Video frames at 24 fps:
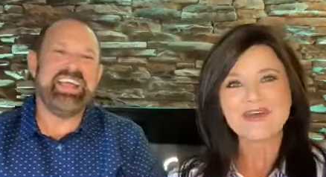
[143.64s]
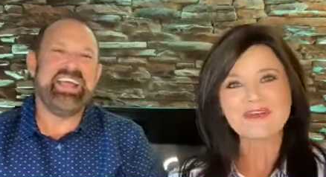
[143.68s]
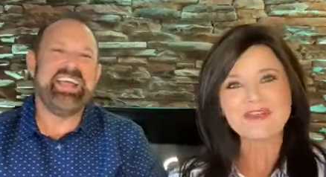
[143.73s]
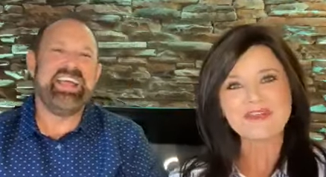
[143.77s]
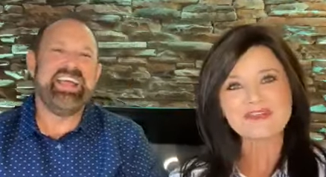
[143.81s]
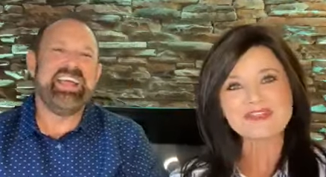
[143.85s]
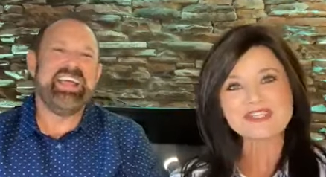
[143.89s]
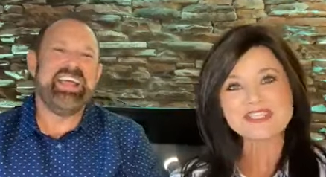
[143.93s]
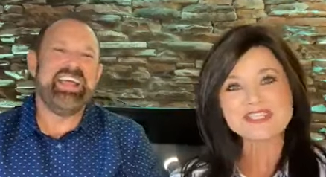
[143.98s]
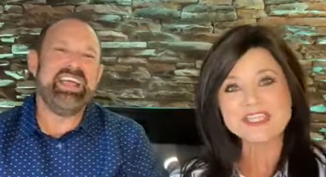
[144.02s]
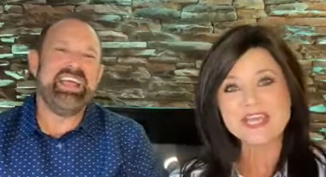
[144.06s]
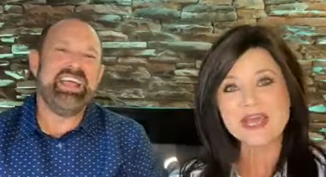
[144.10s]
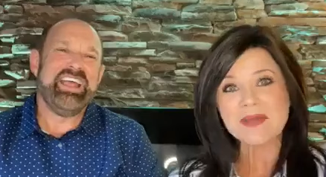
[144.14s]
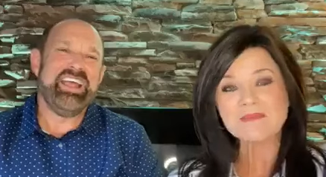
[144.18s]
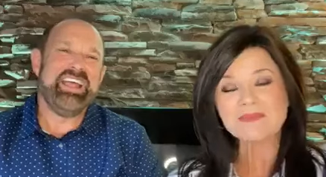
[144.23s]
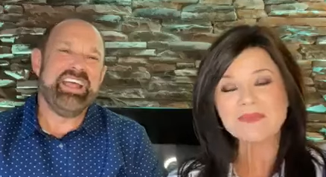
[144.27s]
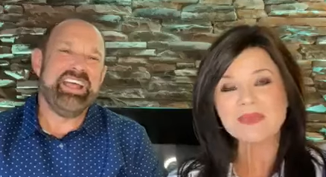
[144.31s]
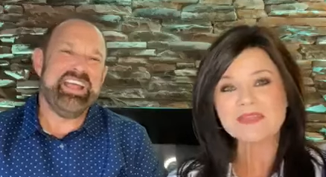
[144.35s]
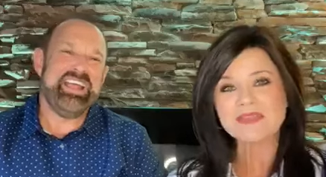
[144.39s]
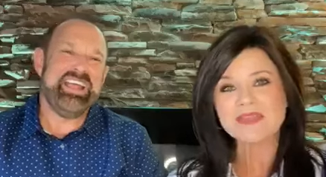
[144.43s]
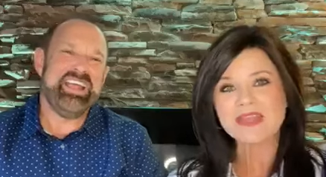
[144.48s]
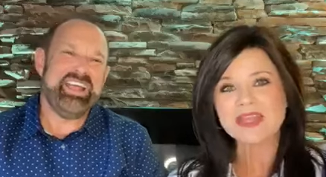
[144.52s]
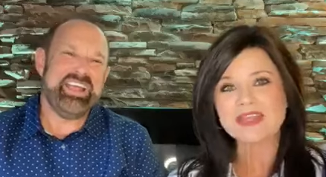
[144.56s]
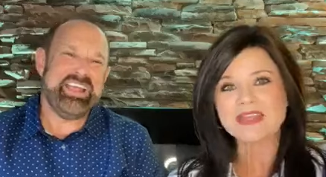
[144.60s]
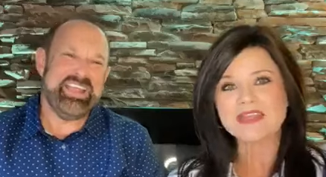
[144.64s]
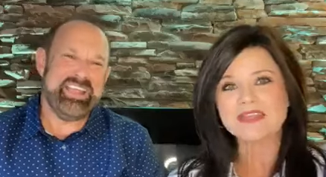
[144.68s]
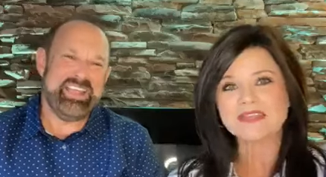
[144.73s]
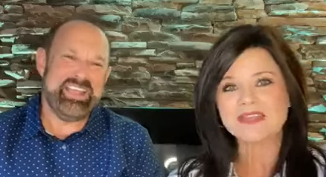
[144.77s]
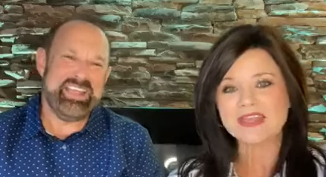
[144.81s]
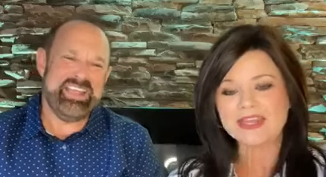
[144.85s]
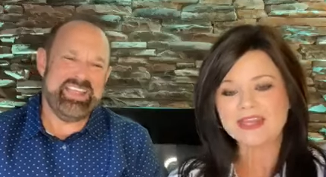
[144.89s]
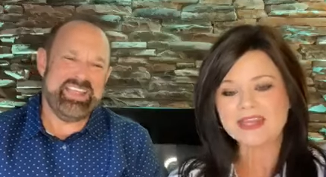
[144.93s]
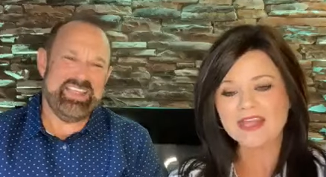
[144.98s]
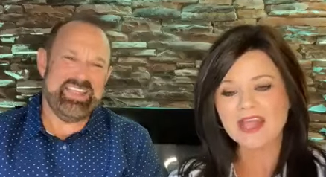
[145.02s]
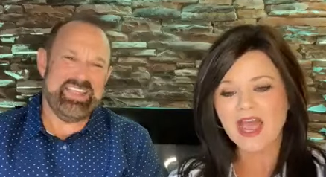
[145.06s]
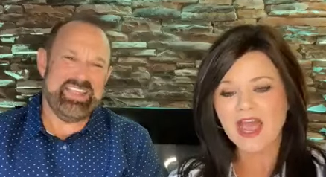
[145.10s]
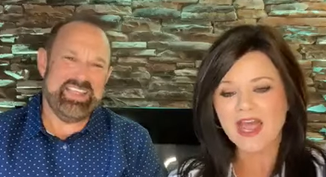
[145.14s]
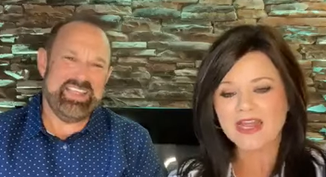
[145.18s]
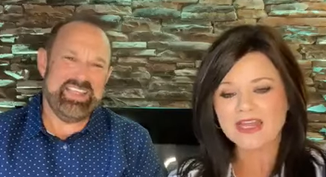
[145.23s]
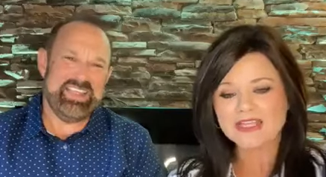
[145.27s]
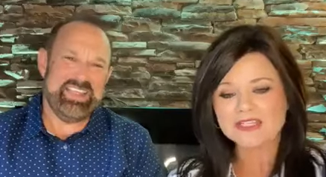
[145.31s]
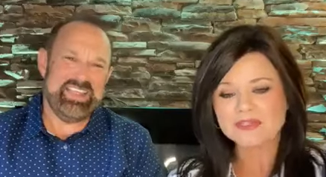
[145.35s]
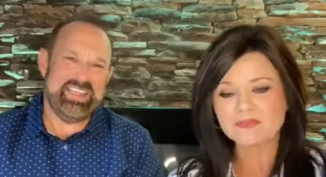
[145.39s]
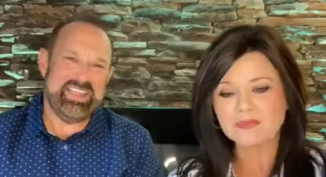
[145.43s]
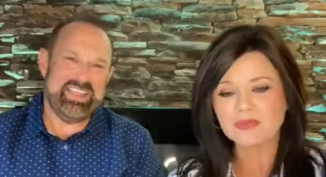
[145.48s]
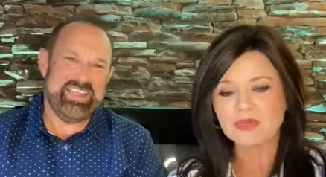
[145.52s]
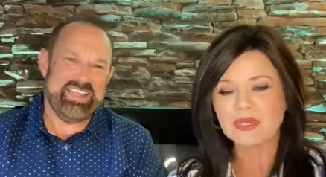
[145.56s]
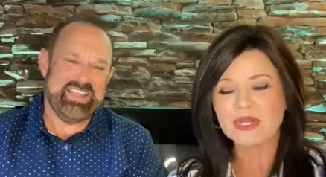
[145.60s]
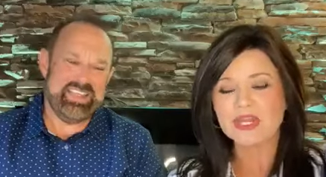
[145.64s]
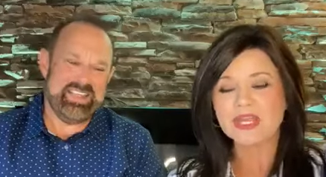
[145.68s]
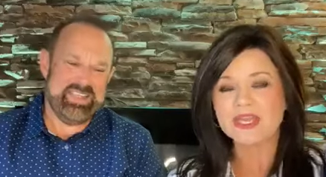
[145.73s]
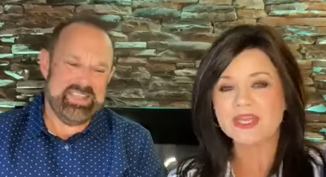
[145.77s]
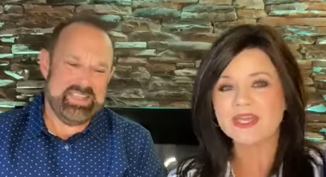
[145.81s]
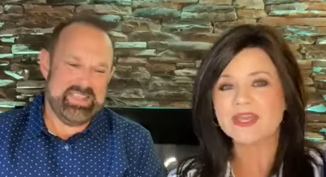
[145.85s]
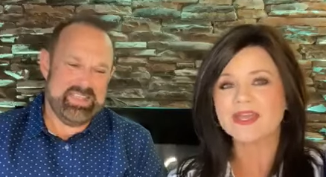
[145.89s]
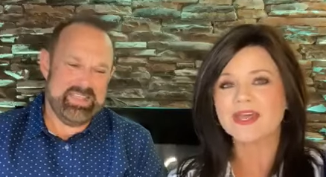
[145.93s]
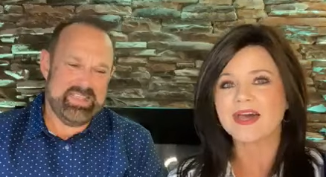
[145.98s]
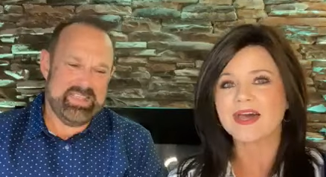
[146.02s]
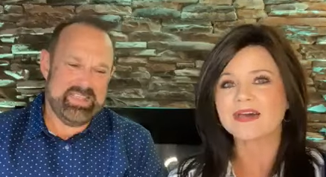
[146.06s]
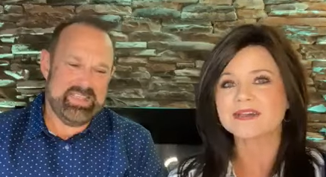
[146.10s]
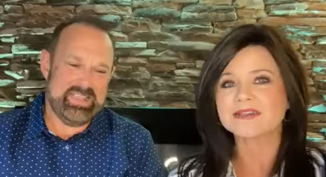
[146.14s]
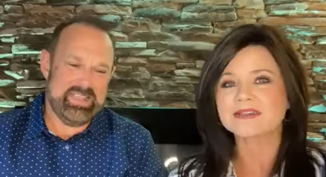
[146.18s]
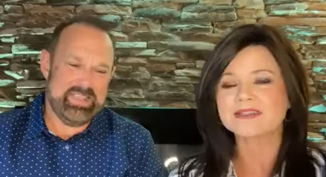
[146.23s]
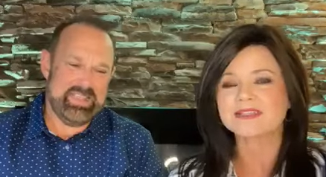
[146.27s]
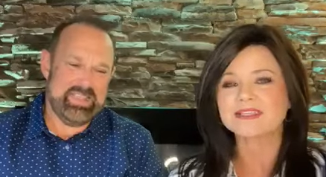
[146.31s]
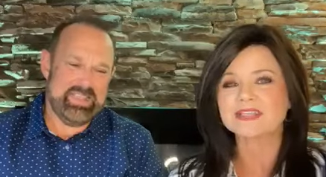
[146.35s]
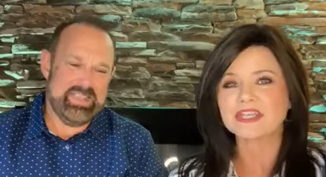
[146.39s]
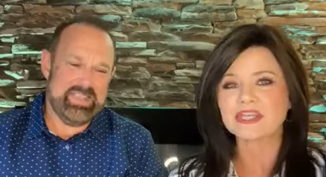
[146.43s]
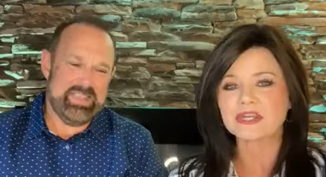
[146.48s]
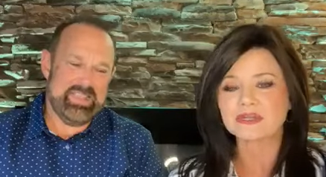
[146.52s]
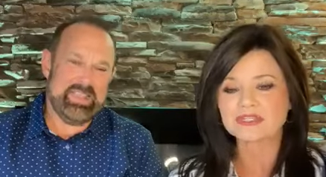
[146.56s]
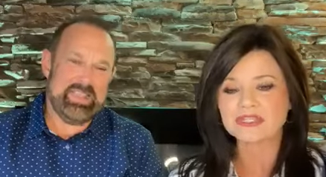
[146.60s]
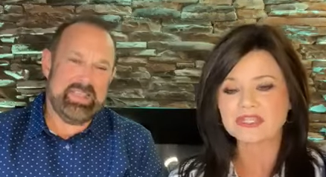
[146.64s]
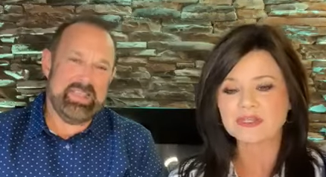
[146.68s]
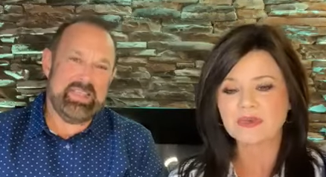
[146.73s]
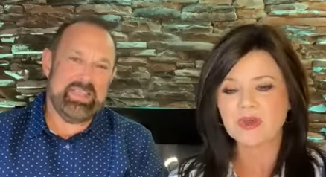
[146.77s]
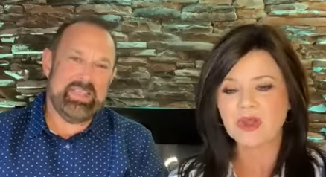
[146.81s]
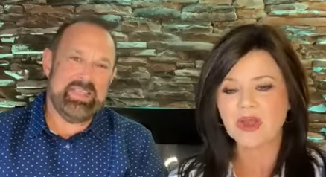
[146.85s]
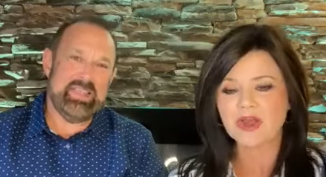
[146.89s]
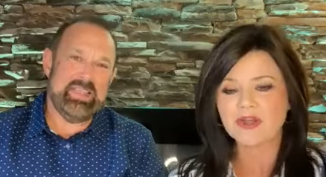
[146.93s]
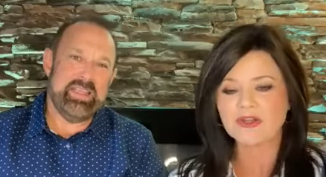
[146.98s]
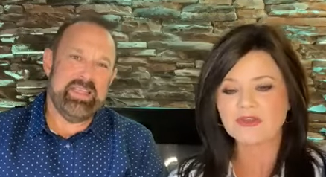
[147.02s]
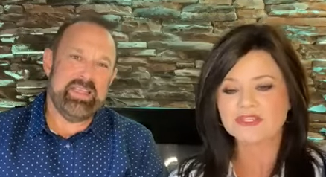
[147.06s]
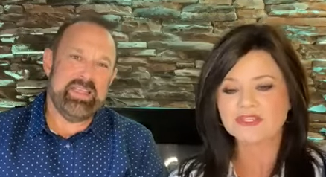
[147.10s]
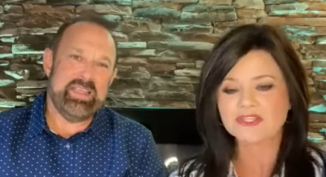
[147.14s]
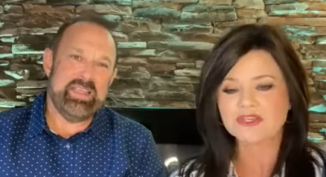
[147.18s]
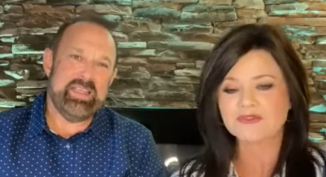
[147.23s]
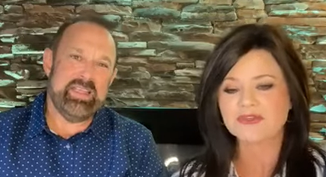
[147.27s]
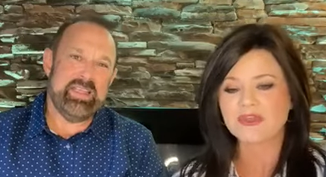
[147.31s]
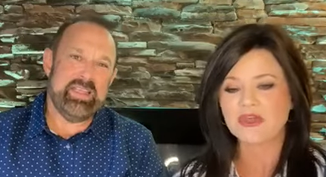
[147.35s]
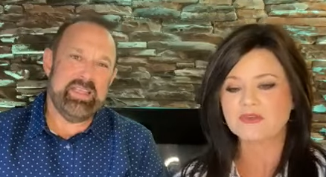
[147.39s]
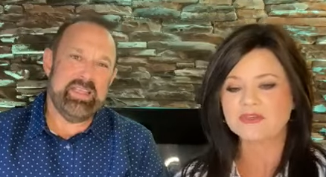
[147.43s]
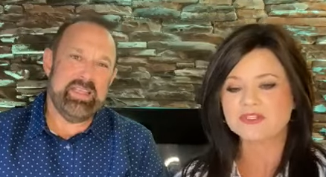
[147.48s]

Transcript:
Speaker 1: No, there's something that that God has put in us, you know, to honor.